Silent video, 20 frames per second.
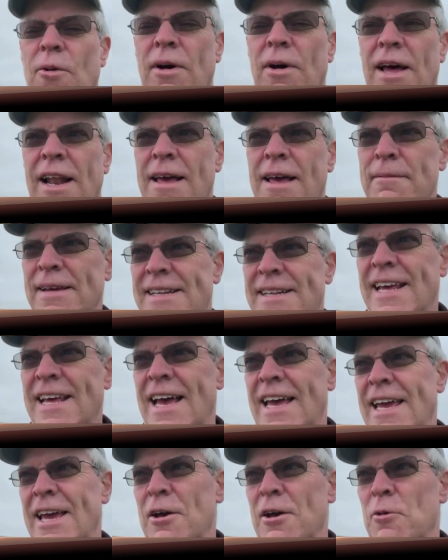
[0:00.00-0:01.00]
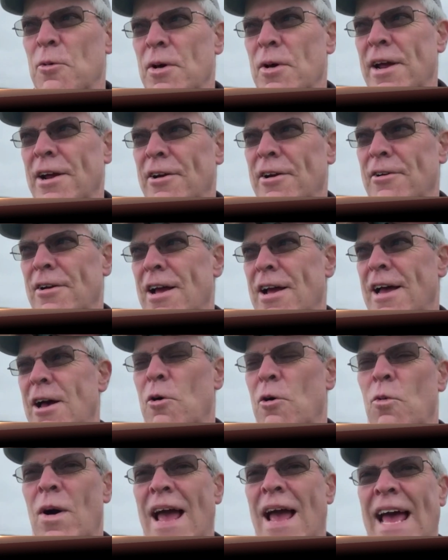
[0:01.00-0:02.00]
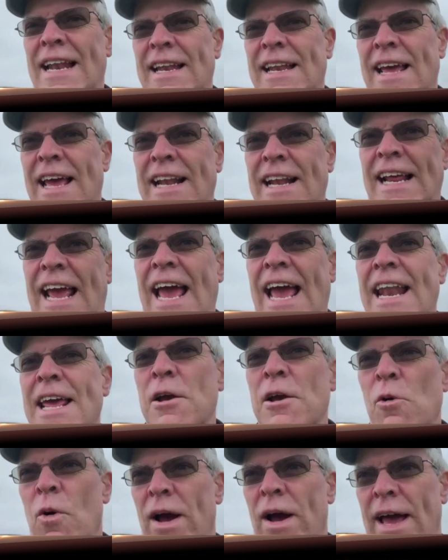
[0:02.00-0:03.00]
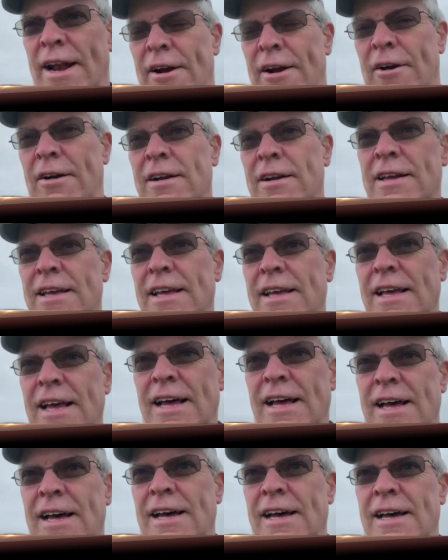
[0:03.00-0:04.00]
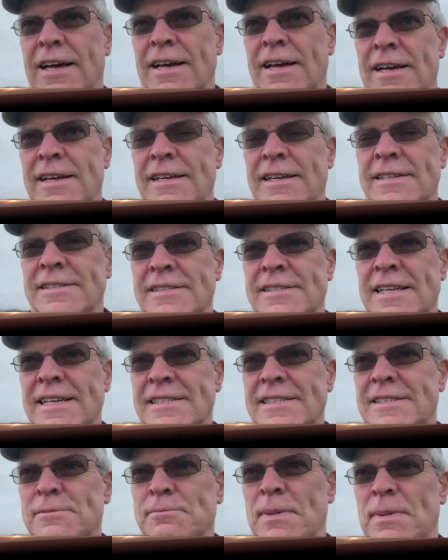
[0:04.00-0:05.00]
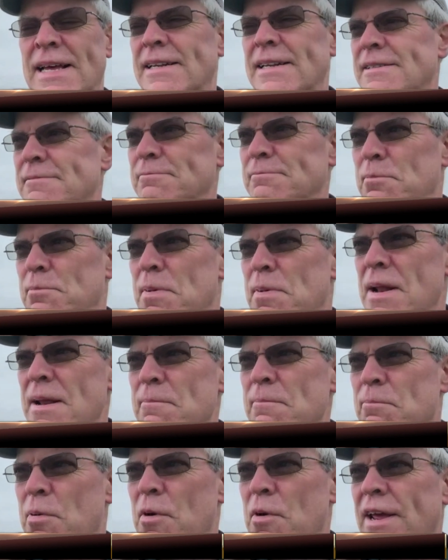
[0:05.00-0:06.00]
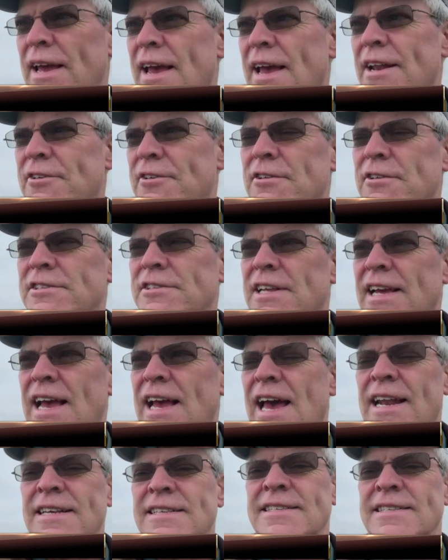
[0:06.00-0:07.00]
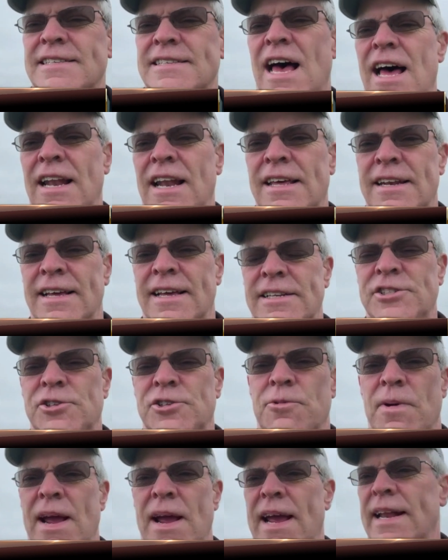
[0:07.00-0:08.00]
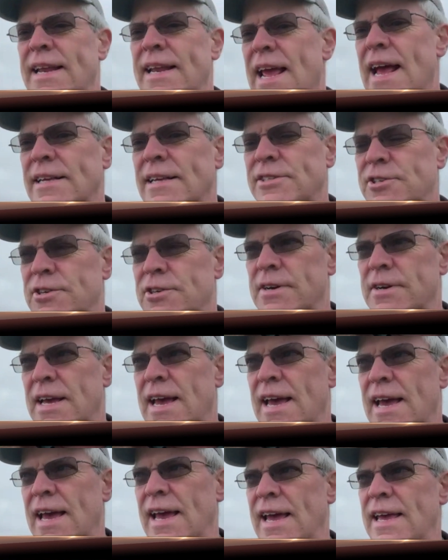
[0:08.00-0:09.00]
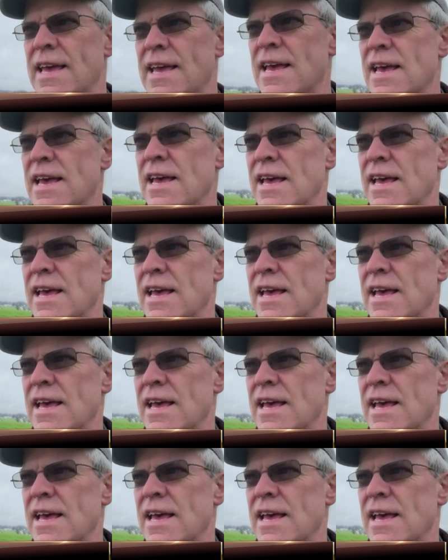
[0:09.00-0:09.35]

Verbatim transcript: Well, let me tell you, we're uh, wet and getting wetter. Uh, it's been been pretty interesting. Had a solid inch of rain yesterday.